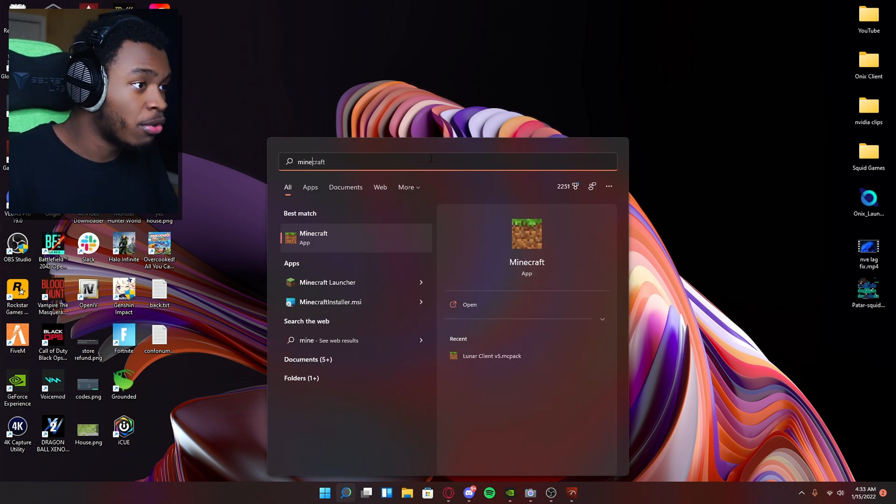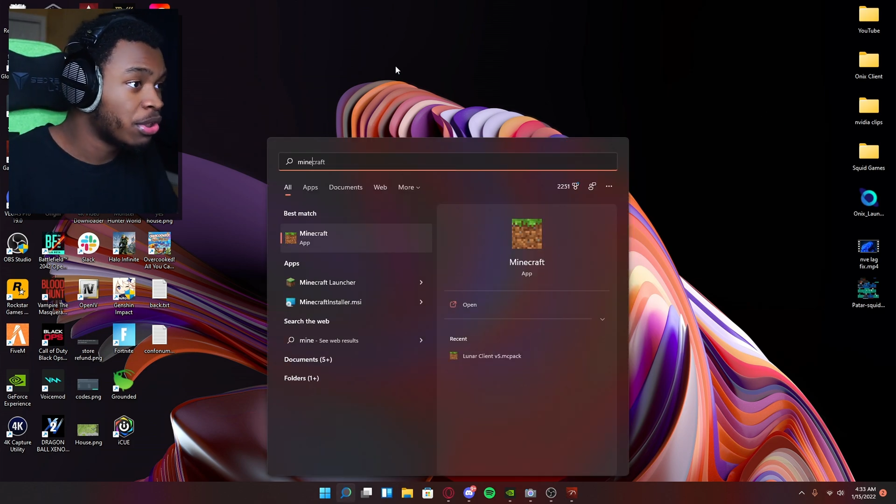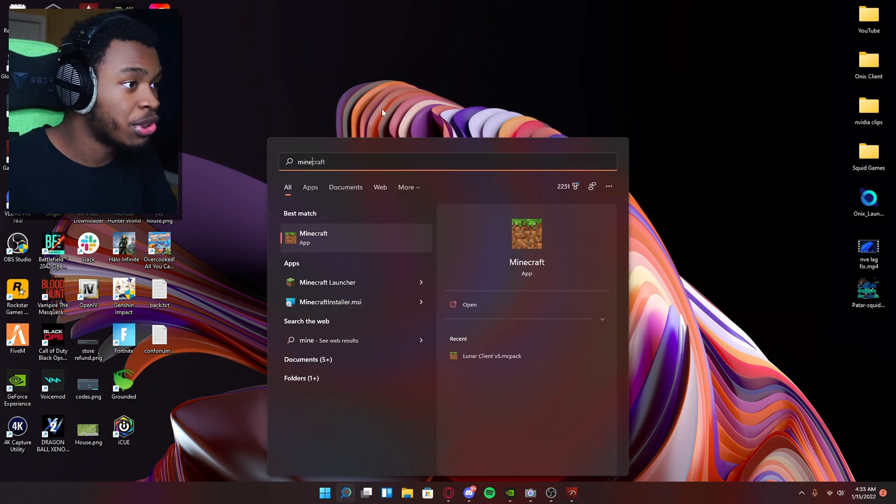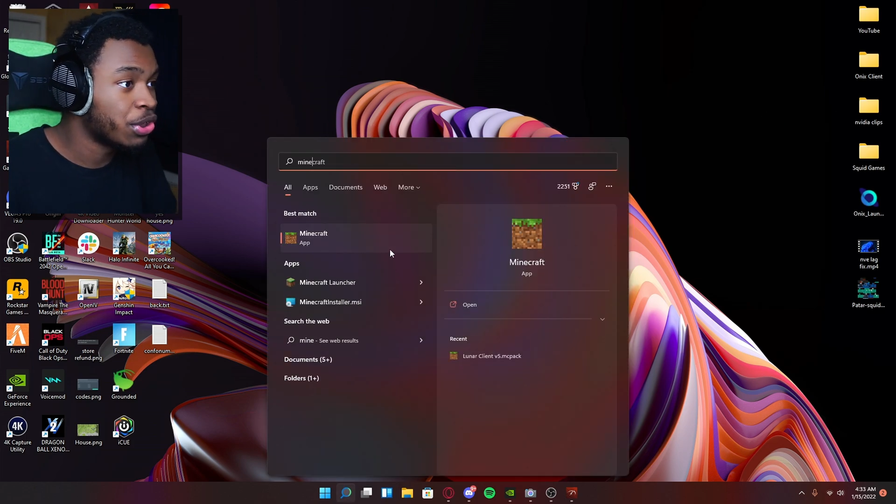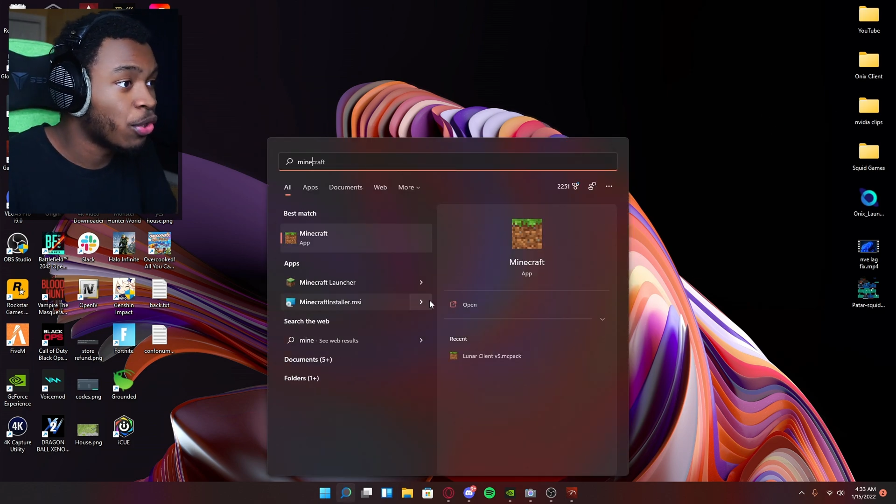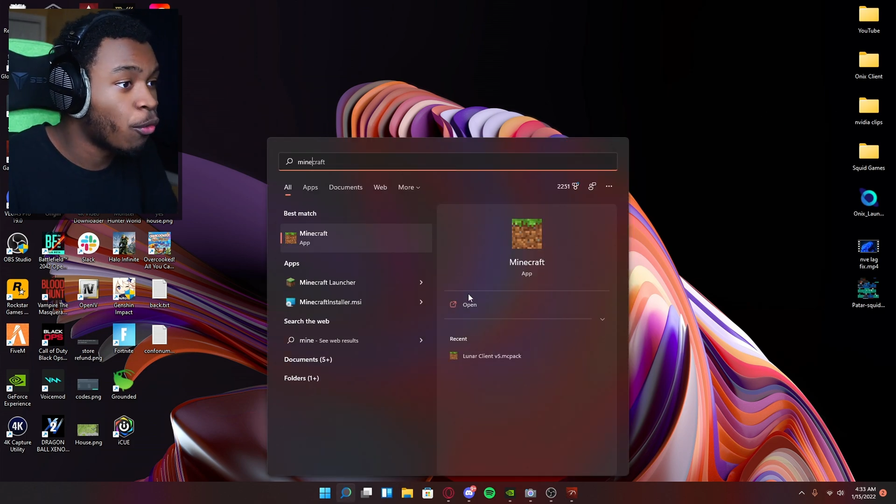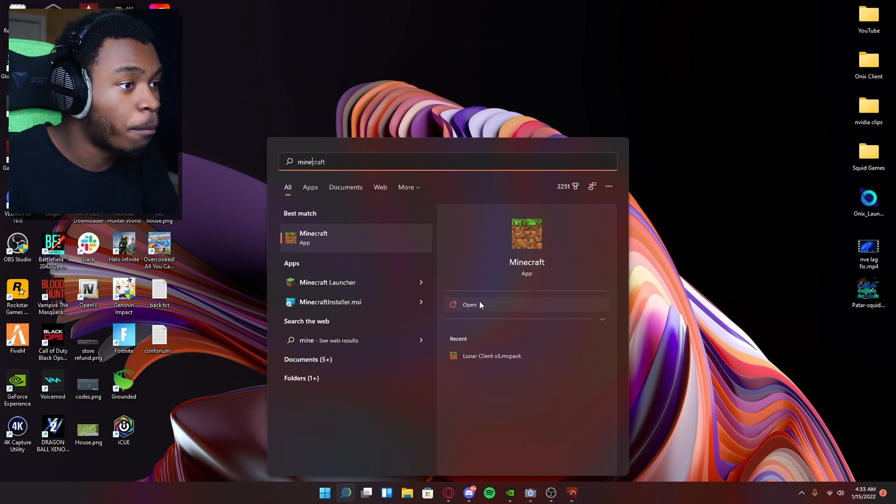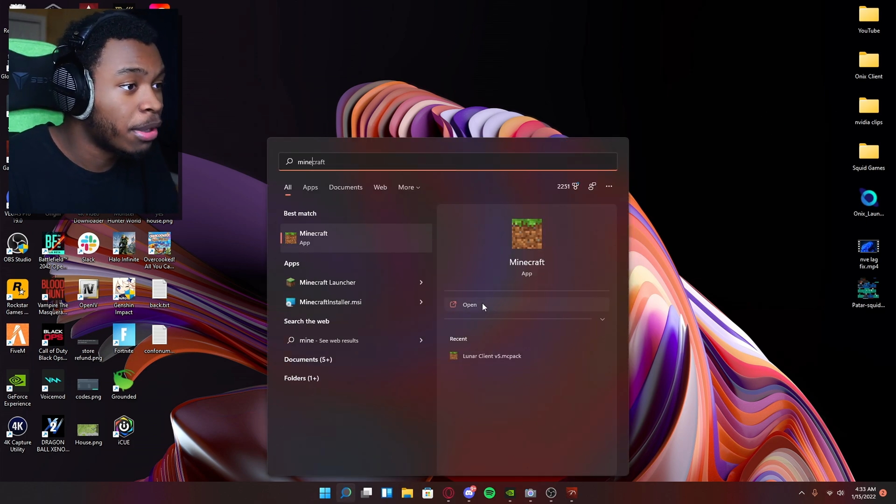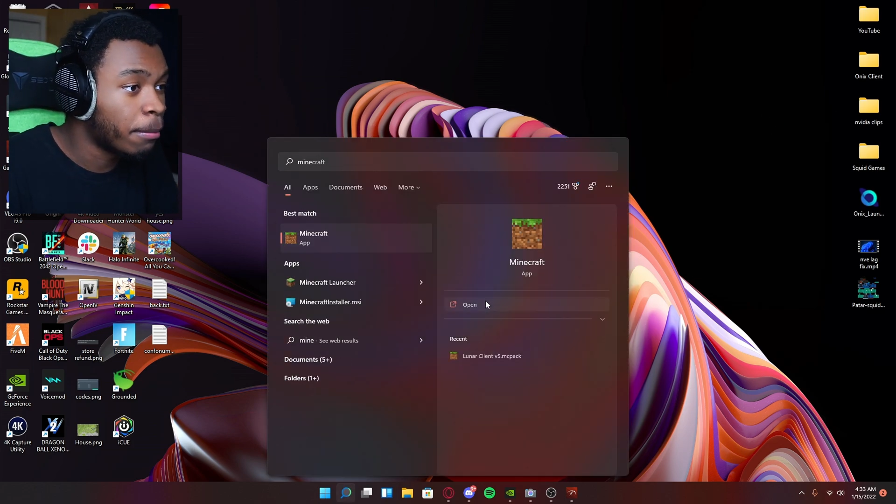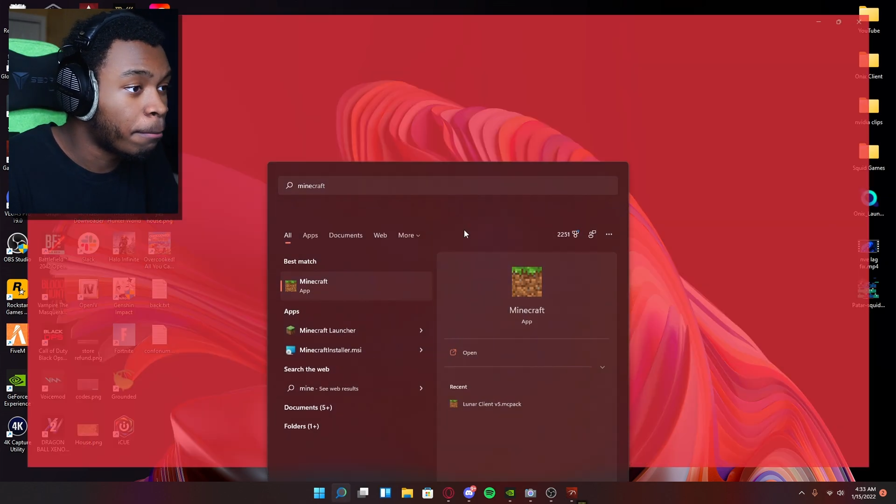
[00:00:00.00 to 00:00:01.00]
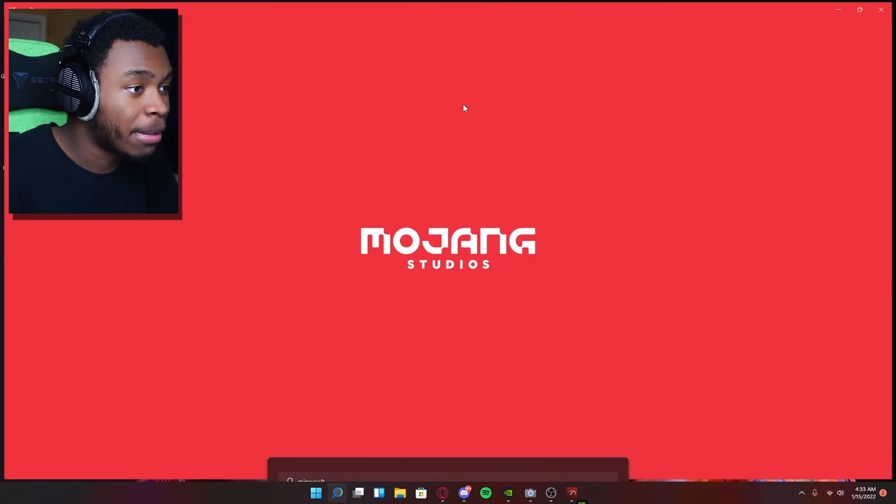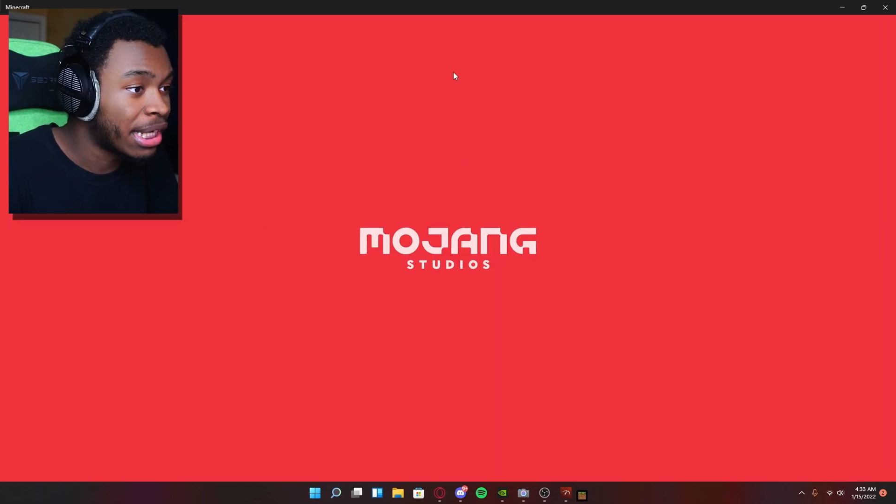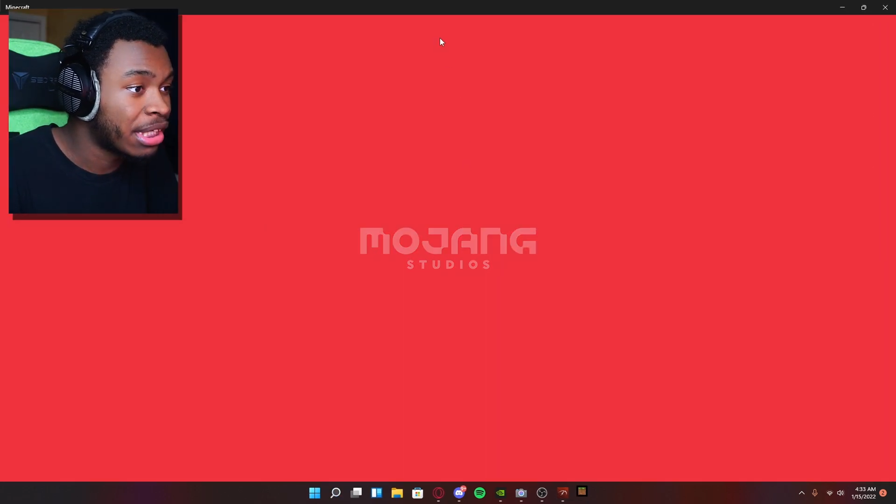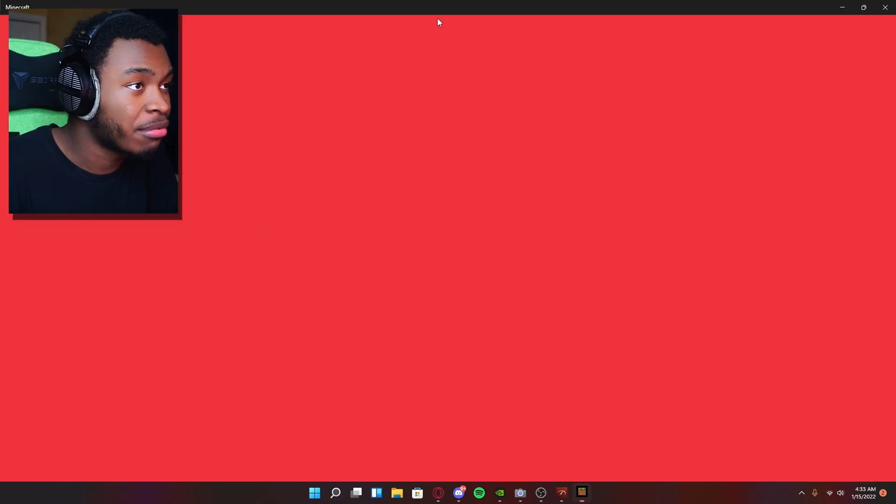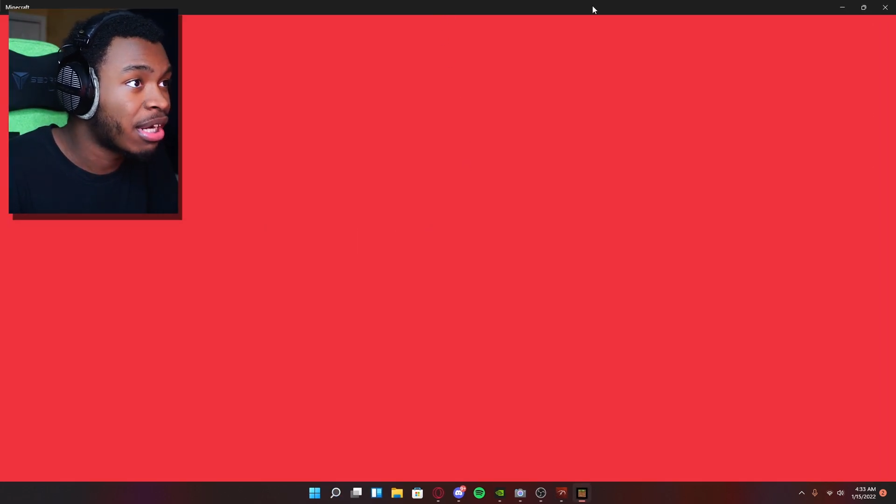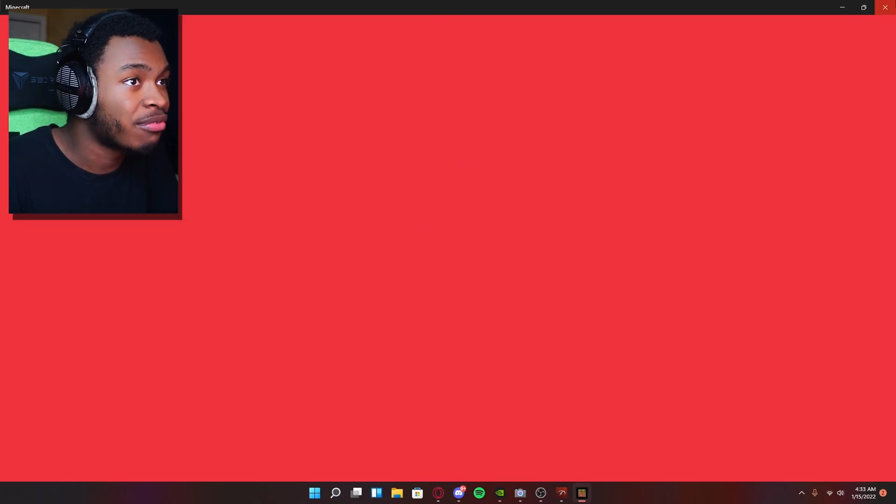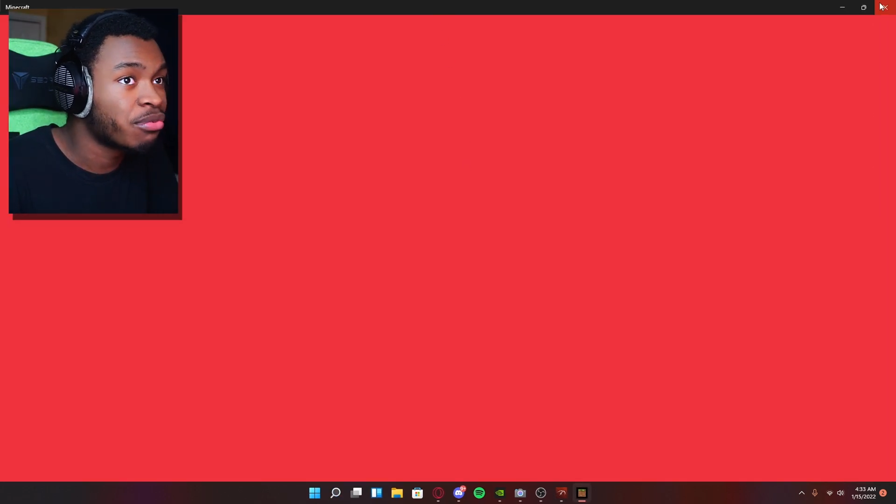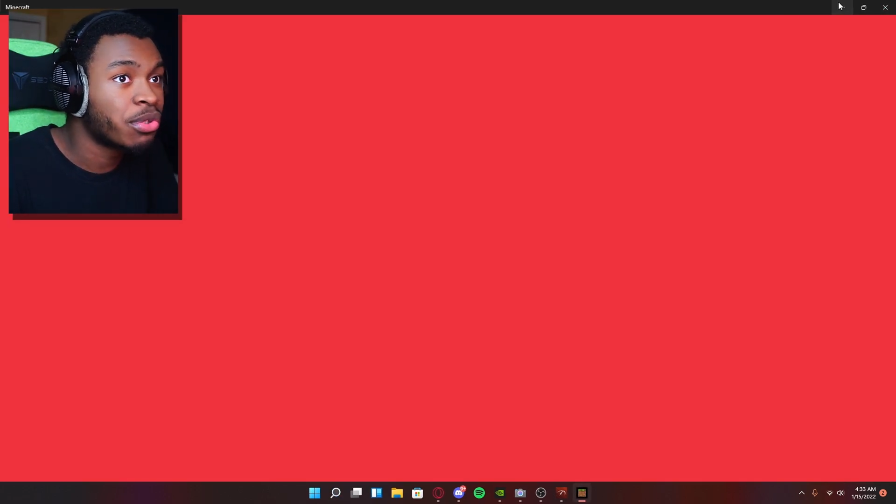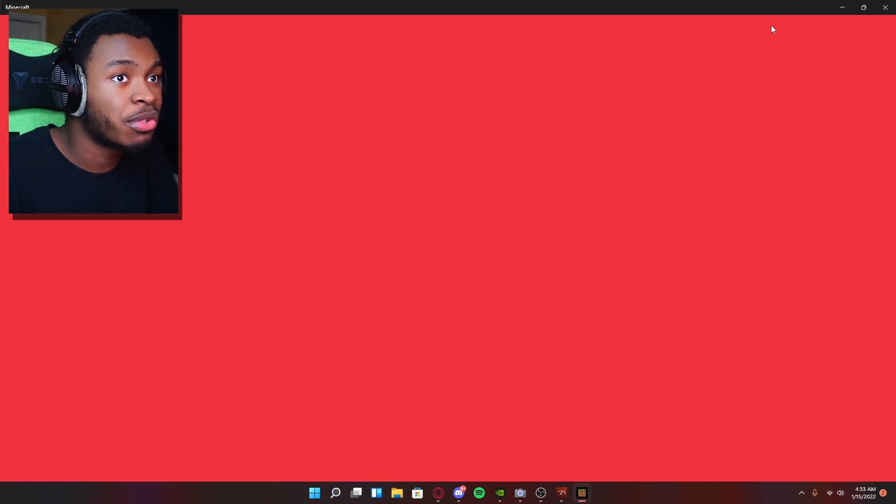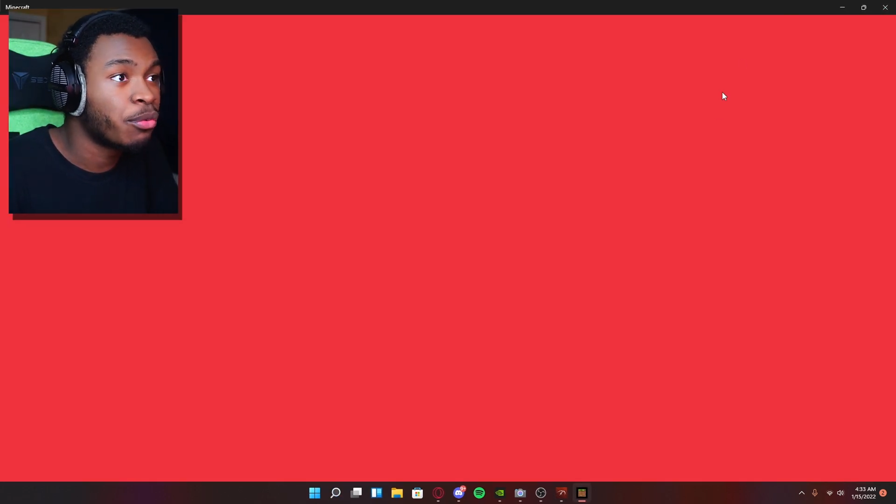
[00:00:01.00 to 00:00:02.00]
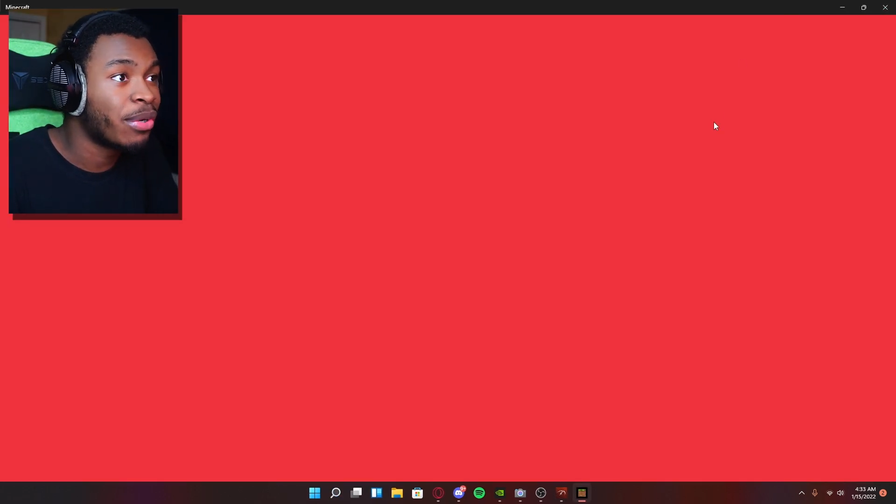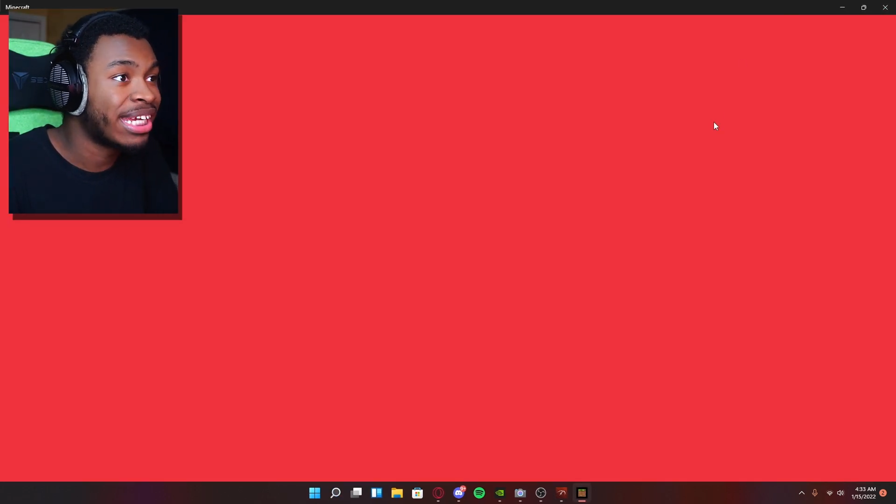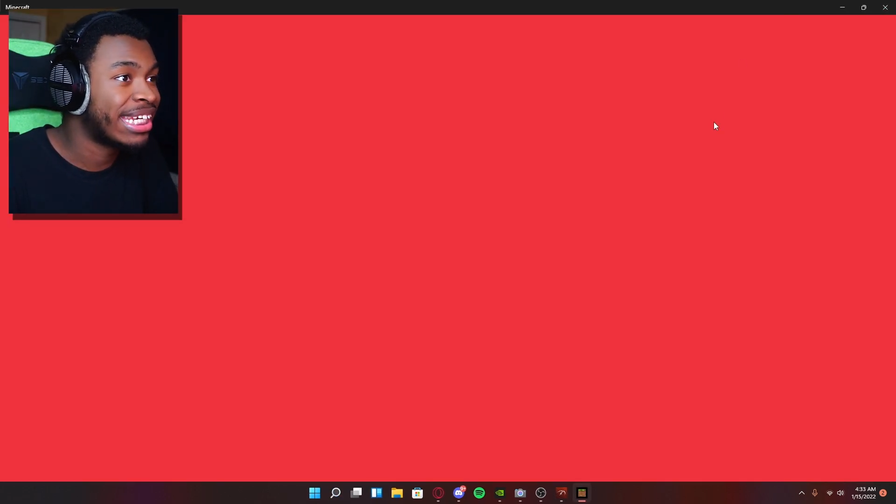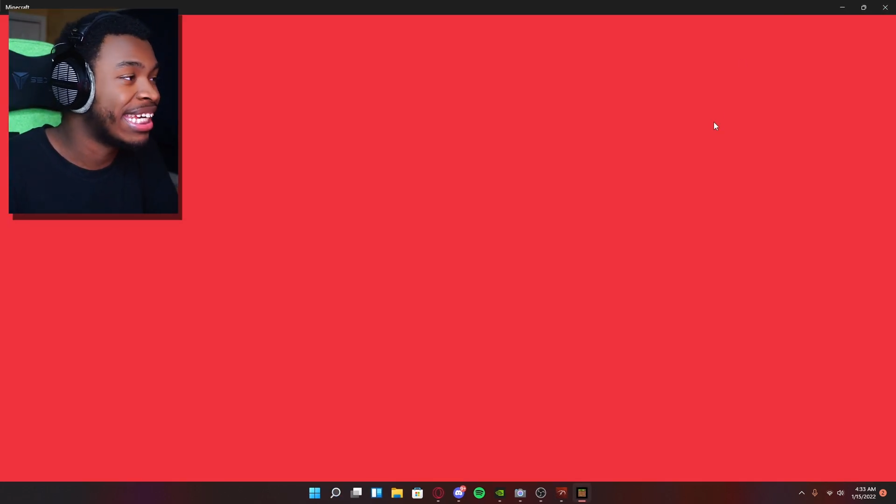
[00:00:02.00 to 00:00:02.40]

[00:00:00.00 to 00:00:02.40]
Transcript: Let's just open up Minecraft real quick.